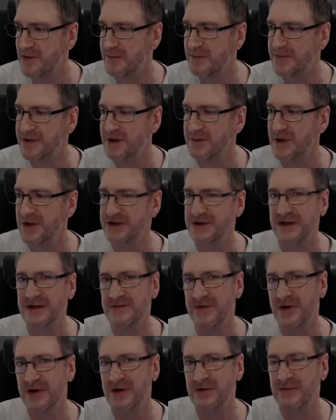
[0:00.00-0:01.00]
So
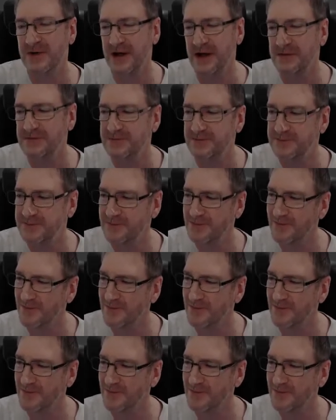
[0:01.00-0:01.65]
ZBrush is very good for that.